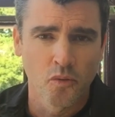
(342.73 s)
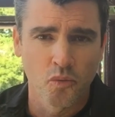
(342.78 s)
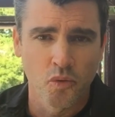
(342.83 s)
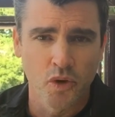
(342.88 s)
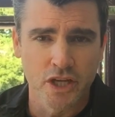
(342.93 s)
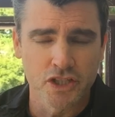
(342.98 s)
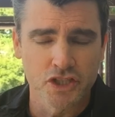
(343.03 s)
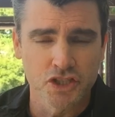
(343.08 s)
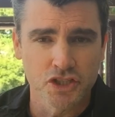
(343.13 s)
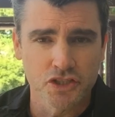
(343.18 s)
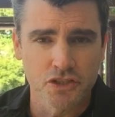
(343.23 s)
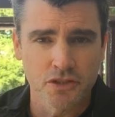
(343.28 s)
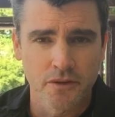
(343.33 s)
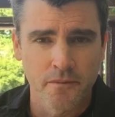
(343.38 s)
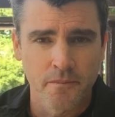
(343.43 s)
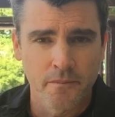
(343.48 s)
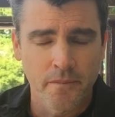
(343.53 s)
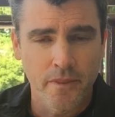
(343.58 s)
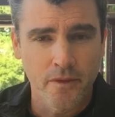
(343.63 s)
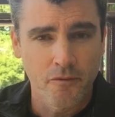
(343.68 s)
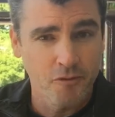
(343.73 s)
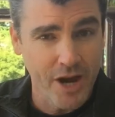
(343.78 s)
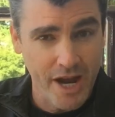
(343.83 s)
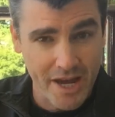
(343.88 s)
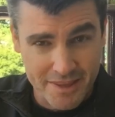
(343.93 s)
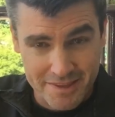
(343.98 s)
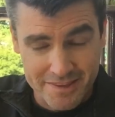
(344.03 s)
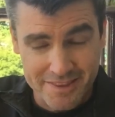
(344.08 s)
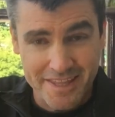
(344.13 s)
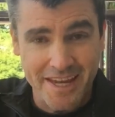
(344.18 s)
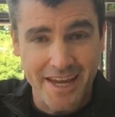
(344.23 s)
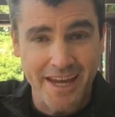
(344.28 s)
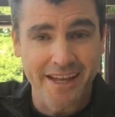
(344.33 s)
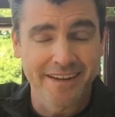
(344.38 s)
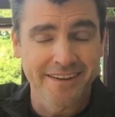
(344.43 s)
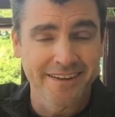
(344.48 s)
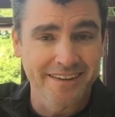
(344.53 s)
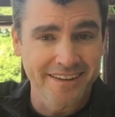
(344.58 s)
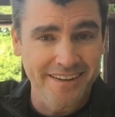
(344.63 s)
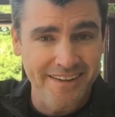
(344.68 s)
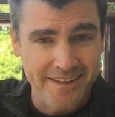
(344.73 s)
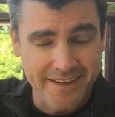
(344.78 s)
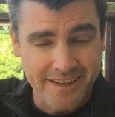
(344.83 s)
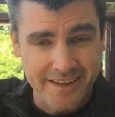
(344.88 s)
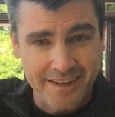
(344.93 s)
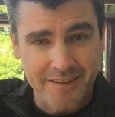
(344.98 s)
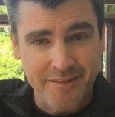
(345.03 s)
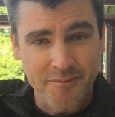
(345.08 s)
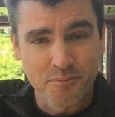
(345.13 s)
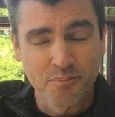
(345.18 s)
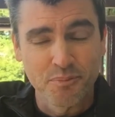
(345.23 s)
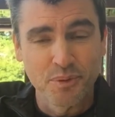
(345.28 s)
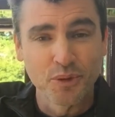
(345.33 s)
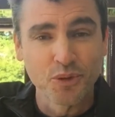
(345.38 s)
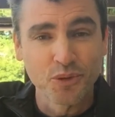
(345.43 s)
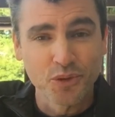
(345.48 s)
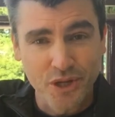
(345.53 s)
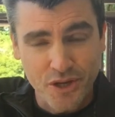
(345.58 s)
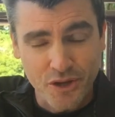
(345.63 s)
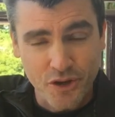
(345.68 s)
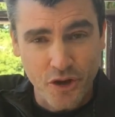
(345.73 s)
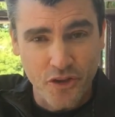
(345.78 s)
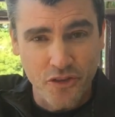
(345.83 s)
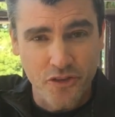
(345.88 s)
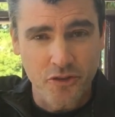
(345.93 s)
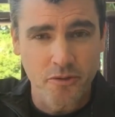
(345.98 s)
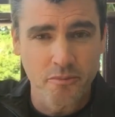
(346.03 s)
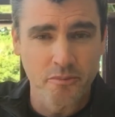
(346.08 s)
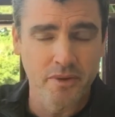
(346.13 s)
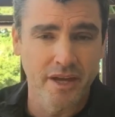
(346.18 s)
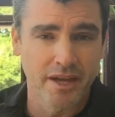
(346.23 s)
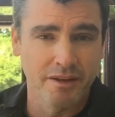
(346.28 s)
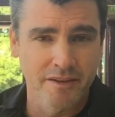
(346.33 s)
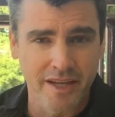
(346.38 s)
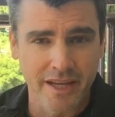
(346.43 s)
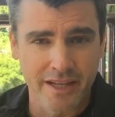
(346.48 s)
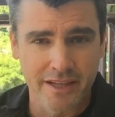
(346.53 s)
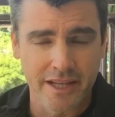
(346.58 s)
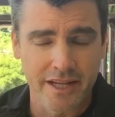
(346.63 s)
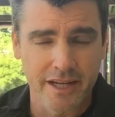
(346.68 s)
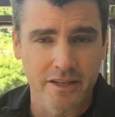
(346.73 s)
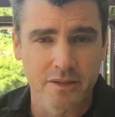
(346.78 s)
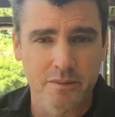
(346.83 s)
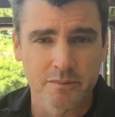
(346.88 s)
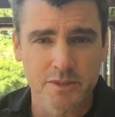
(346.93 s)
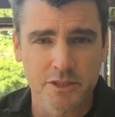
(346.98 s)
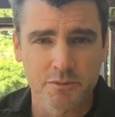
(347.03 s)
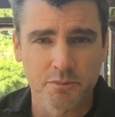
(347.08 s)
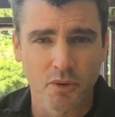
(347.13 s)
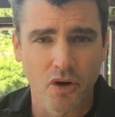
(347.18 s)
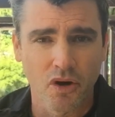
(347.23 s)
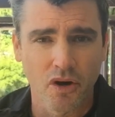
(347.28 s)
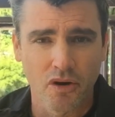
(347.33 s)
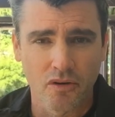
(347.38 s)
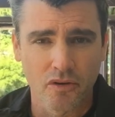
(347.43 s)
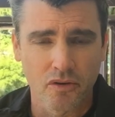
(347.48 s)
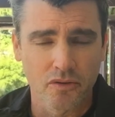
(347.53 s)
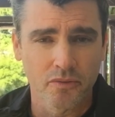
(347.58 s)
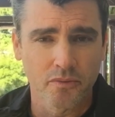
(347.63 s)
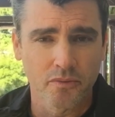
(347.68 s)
which rather than building on them and letting them spiral,